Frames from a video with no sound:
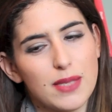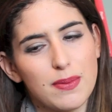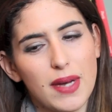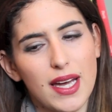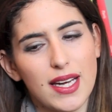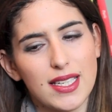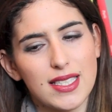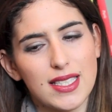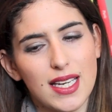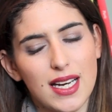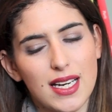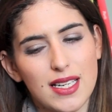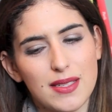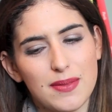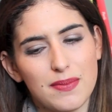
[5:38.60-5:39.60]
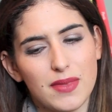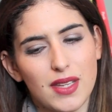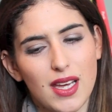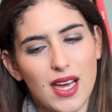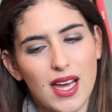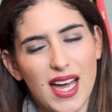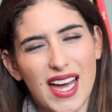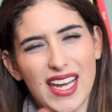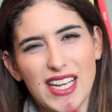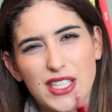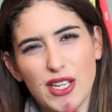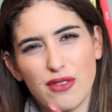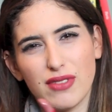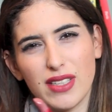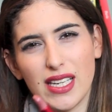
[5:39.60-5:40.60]
expect, and I
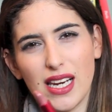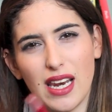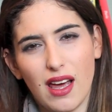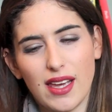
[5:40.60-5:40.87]
don't really